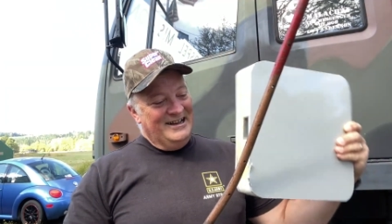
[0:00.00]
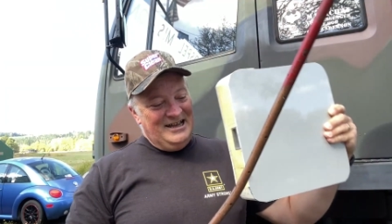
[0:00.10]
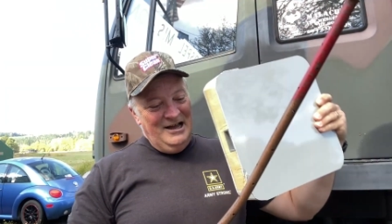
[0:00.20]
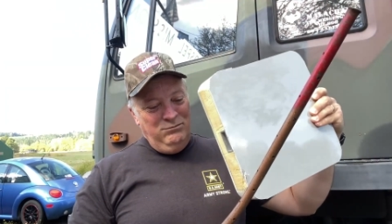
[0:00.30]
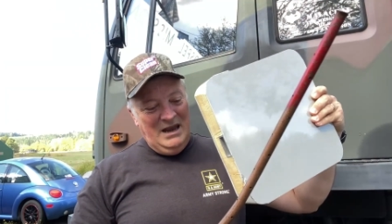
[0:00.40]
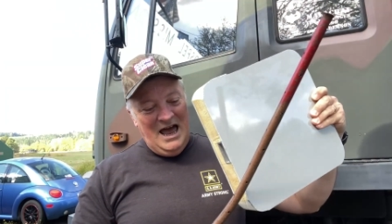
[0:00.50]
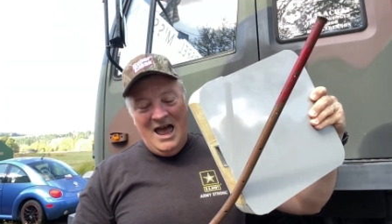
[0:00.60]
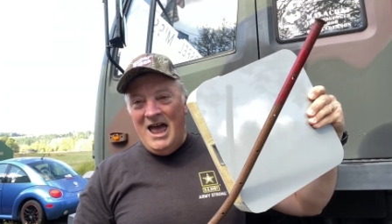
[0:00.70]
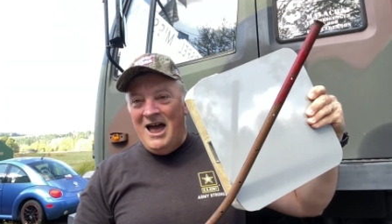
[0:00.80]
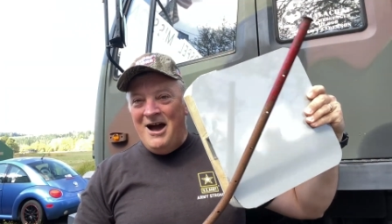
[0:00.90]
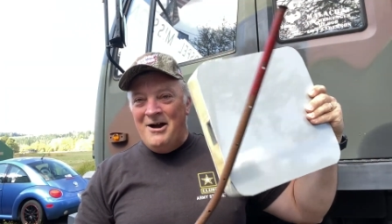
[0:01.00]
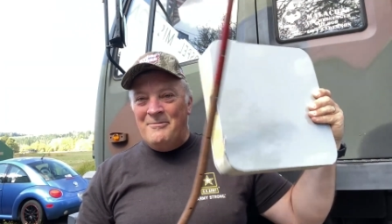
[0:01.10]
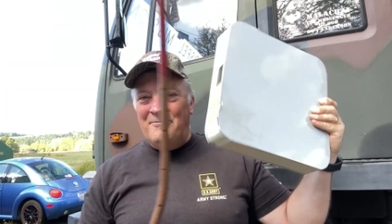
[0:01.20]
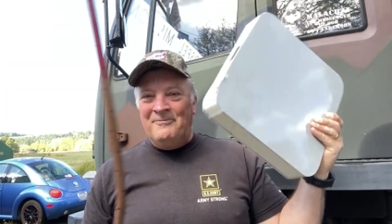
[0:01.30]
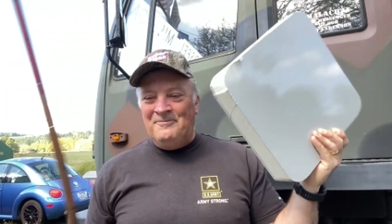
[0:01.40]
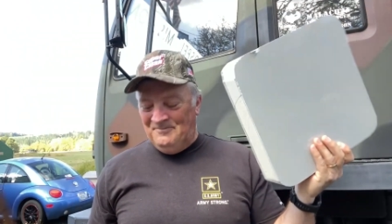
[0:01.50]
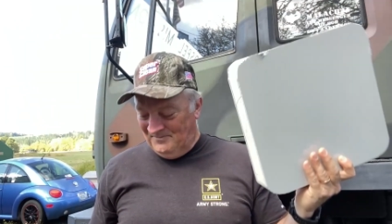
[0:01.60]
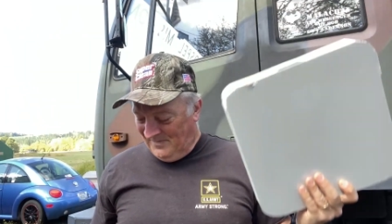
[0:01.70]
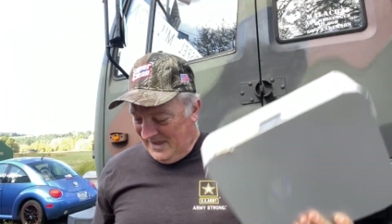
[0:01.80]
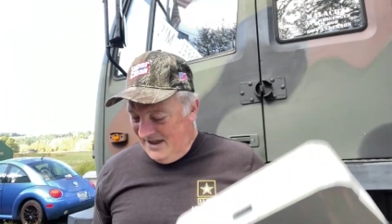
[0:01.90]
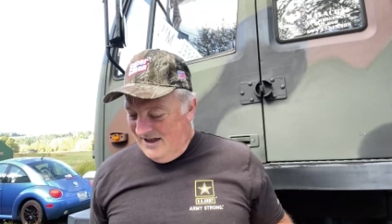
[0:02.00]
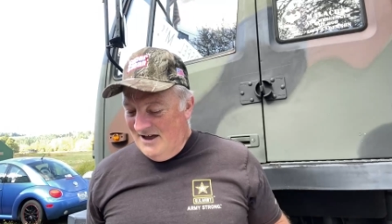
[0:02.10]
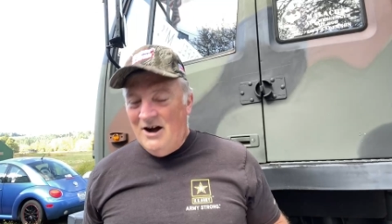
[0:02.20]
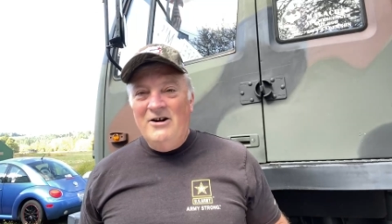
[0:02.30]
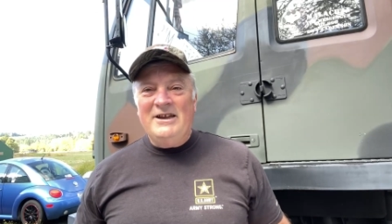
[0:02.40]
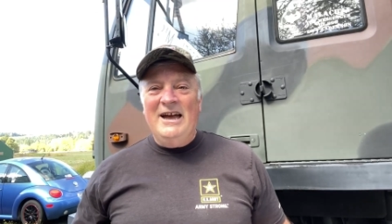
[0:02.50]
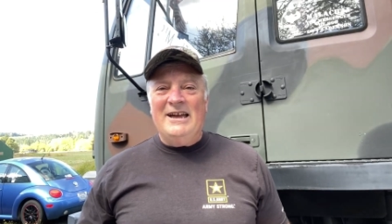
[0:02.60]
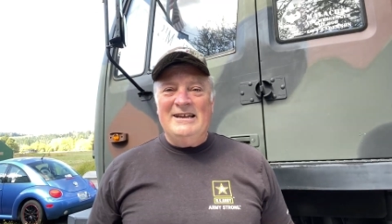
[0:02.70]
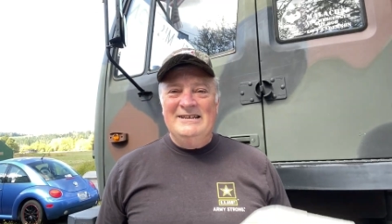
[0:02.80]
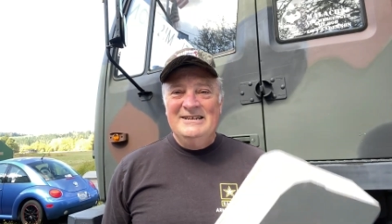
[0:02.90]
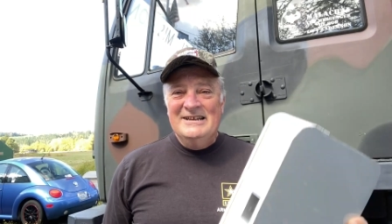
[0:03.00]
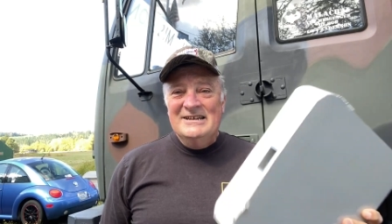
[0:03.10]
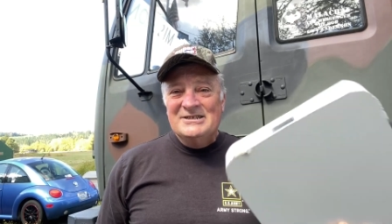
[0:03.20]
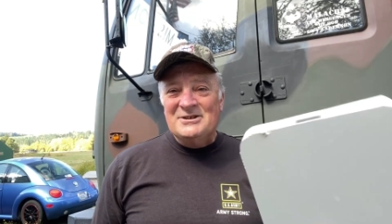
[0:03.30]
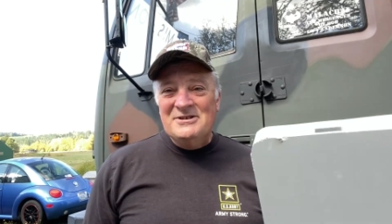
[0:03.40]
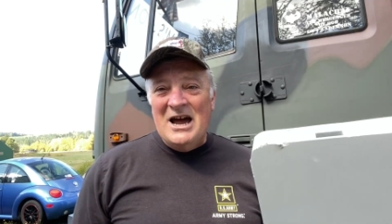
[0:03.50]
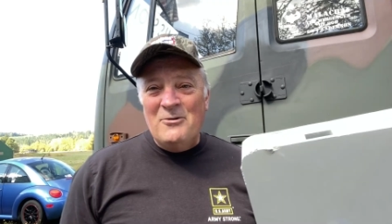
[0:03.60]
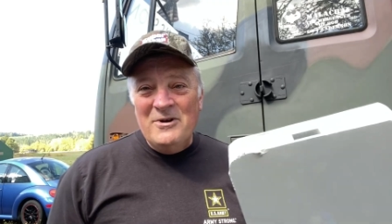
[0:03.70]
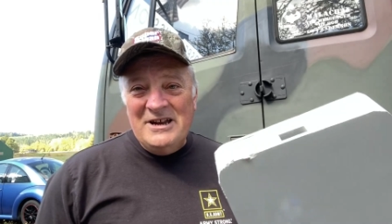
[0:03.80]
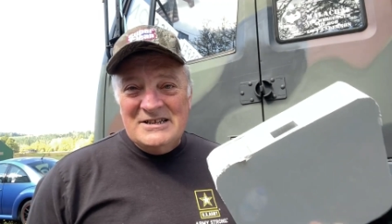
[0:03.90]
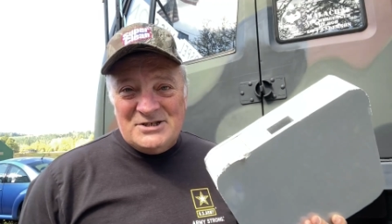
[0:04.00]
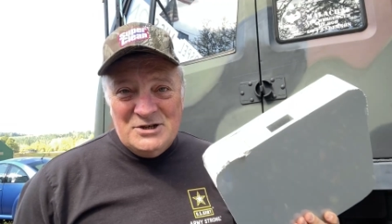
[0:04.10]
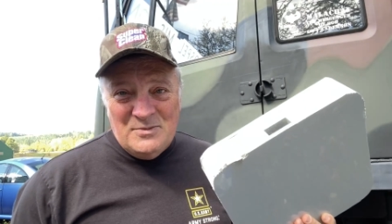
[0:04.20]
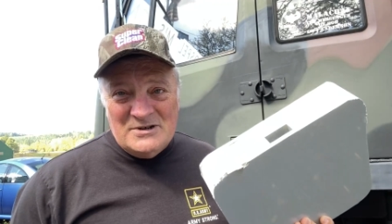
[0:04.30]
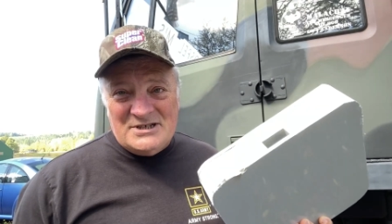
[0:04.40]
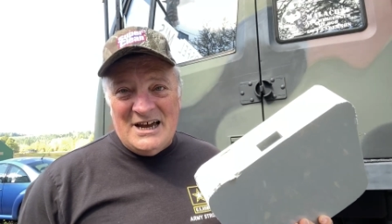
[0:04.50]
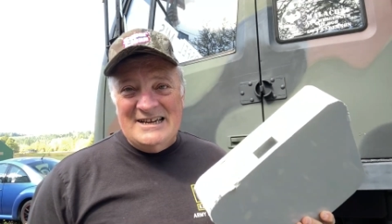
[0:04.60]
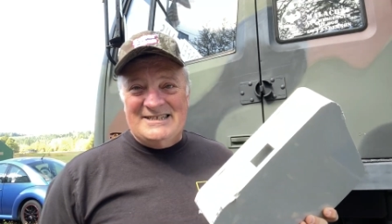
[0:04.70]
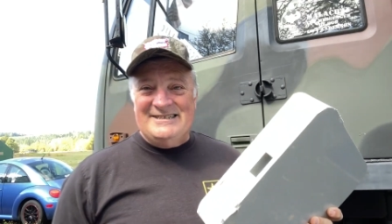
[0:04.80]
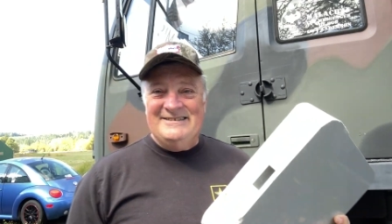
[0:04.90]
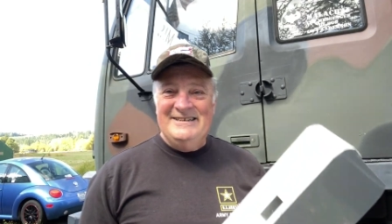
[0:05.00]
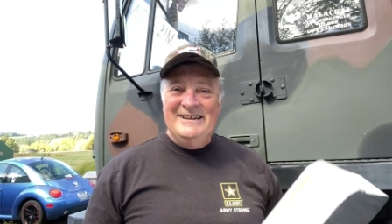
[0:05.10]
Kablam! Okay, so now we're gonna supersize it.